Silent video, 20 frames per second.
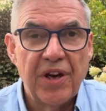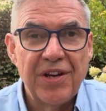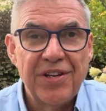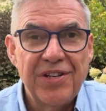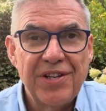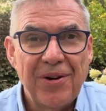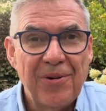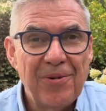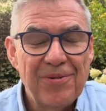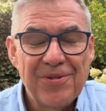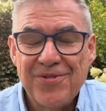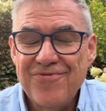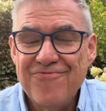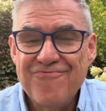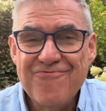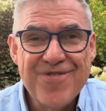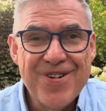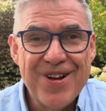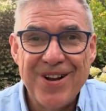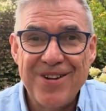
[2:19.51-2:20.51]
this, it was
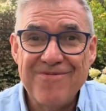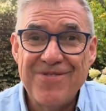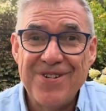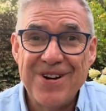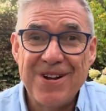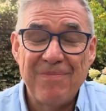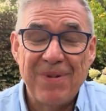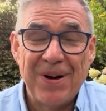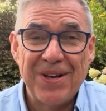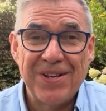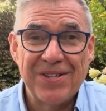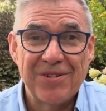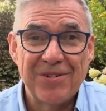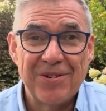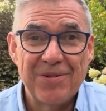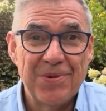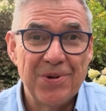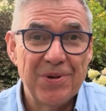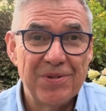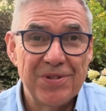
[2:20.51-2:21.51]
really, really
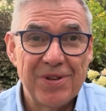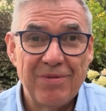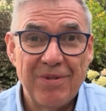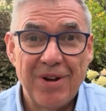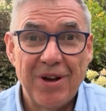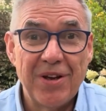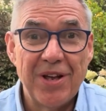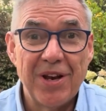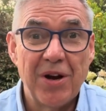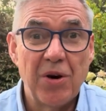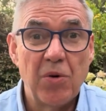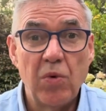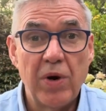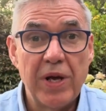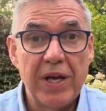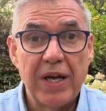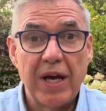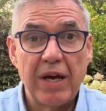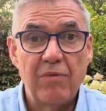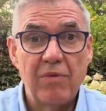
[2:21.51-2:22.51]
basic reports. I'm like, you know,
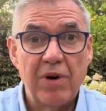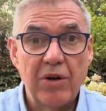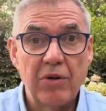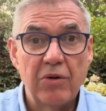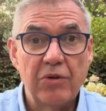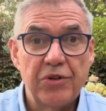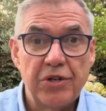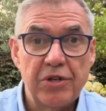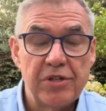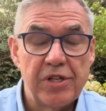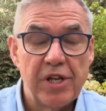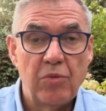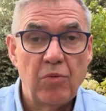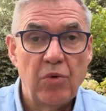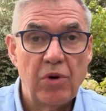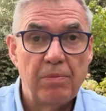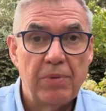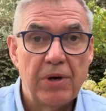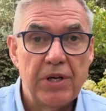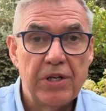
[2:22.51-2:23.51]
we came around on Tuesday,
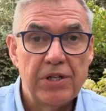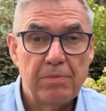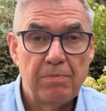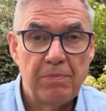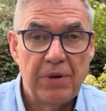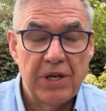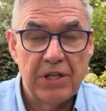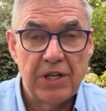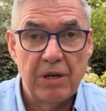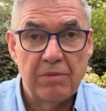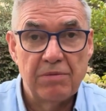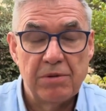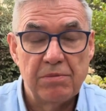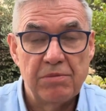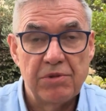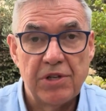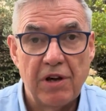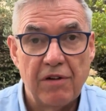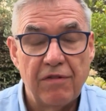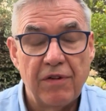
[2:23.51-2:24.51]
we picked up
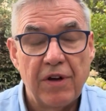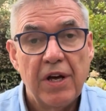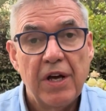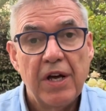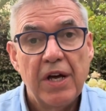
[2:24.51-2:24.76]
some stuff.